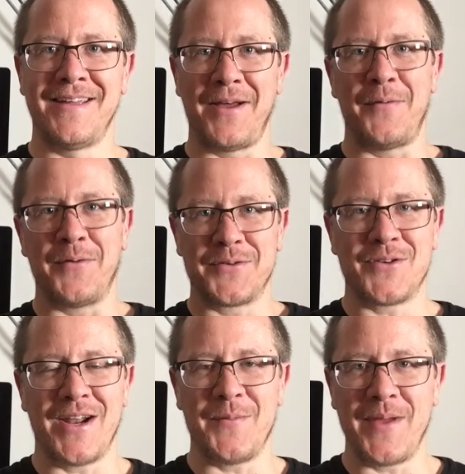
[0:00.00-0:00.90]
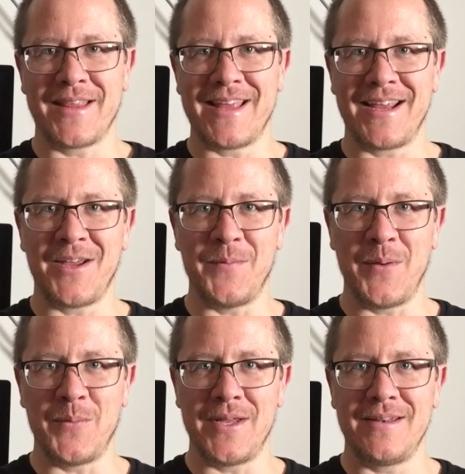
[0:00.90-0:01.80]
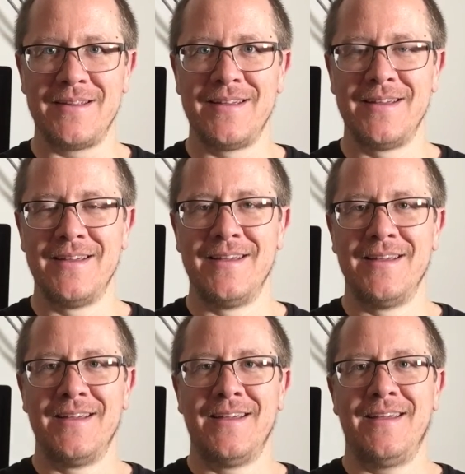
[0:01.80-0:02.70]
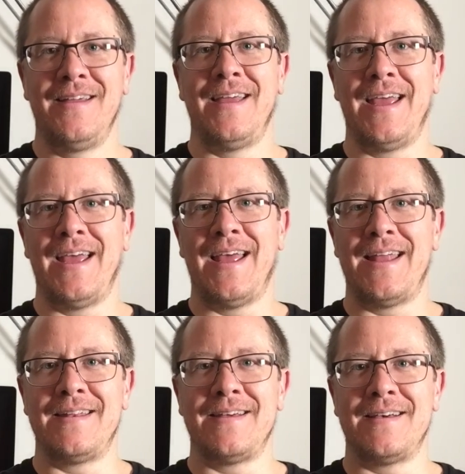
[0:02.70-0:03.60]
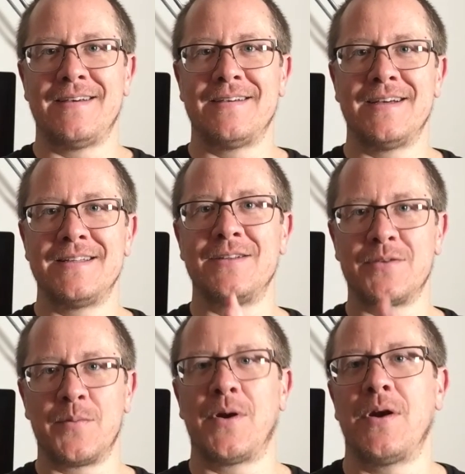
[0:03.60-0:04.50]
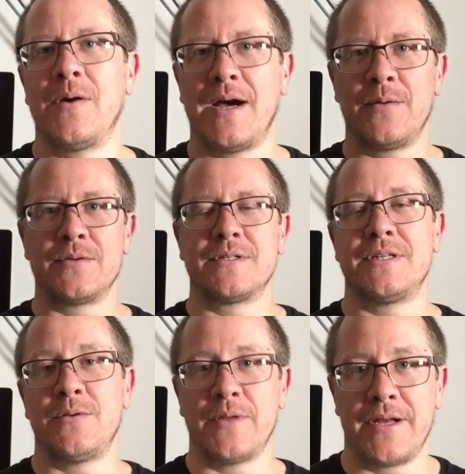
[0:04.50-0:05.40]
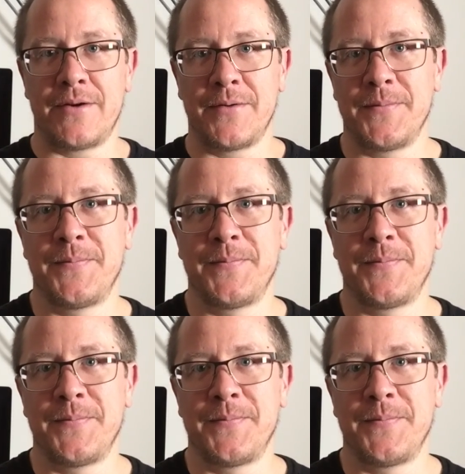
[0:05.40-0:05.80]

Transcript: I will try to make that commitment. And until tomorrow, I will see you later.